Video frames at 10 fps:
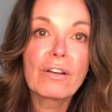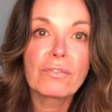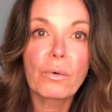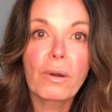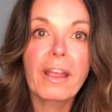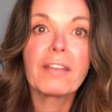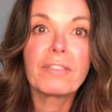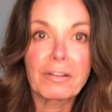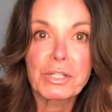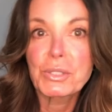for a
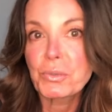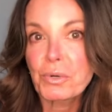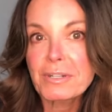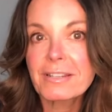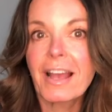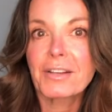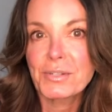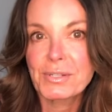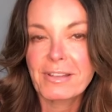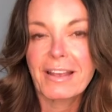very short
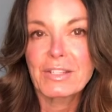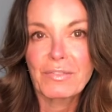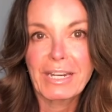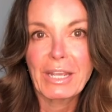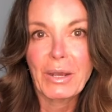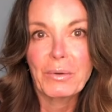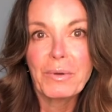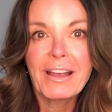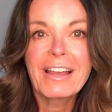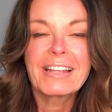exercise video
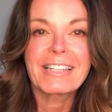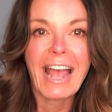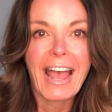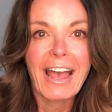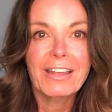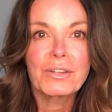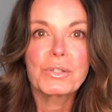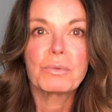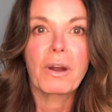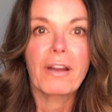to add
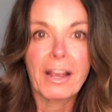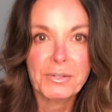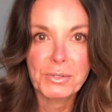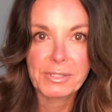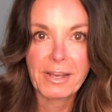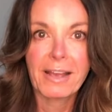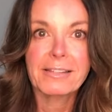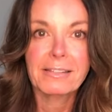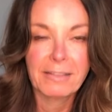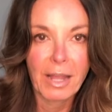to our
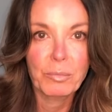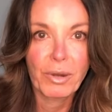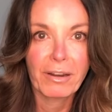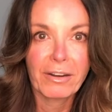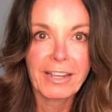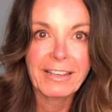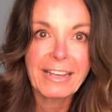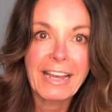exercise library.